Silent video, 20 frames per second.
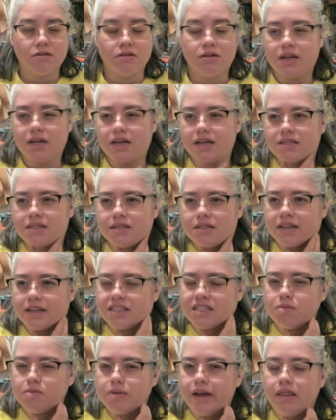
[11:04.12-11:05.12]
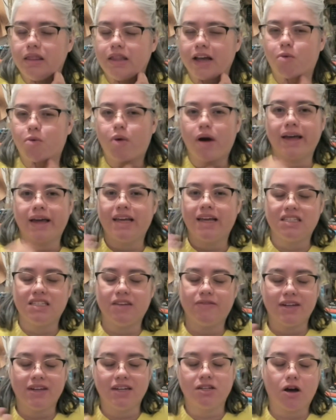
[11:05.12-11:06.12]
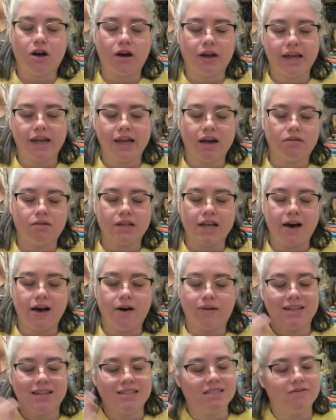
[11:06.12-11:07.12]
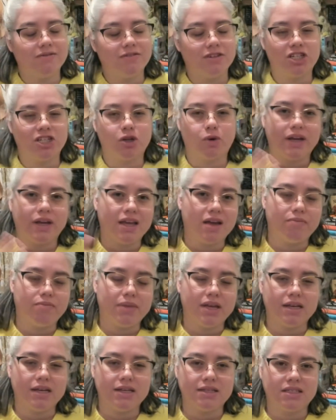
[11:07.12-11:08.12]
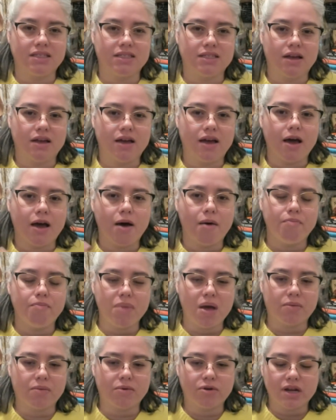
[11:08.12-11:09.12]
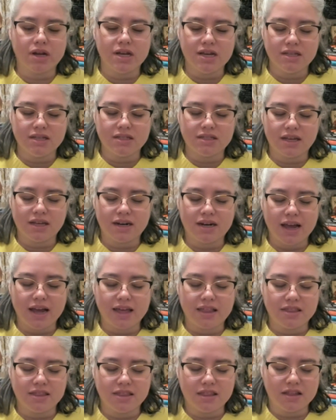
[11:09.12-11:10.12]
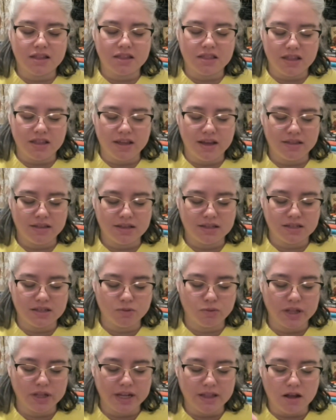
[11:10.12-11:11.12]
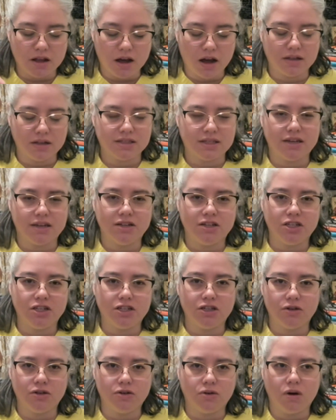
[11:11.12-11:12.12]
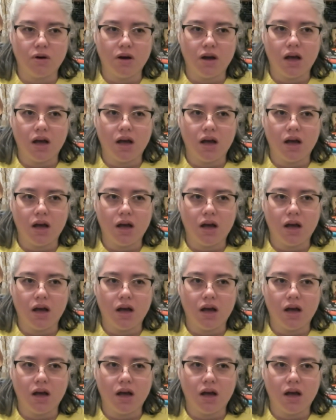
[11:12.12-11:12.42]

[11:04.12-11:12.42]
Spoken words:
does explain like why he's even talking out loud instead of just showing him his memories. And I think this is really locks into